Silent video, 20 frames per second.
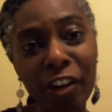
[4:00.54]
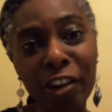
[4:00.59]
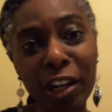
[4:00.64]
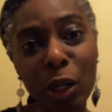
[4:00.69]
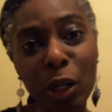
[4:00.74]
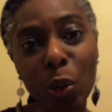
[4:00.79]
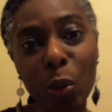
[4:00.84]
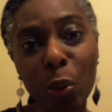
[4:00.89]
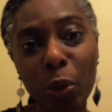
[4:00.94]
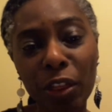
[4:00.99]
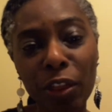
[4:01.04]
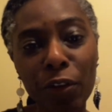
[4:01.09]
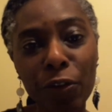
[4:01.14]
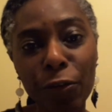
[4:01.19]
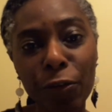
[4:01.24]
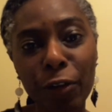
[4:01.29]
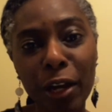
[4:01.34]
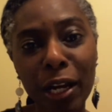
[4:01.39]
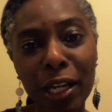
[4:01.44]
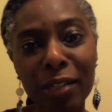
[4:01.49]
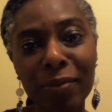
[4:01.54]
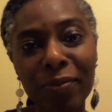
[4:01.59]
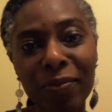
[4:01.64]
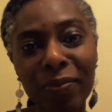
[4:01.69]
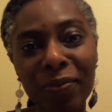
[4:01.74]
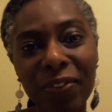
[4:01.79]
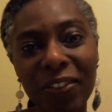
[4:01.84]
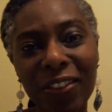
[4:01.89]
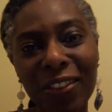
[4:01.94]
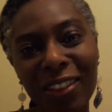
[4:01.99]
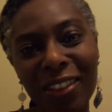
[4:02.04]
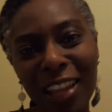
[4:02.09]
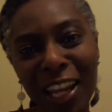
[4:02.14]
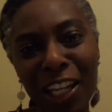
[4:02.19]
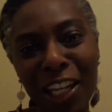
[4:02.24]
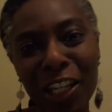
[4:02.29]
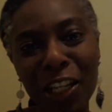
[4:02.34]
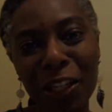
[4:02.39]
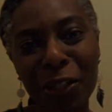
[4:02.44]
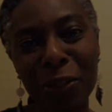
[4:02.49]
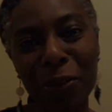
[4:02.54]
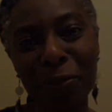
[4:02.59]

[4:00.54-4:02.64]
it with a friend. Thank you.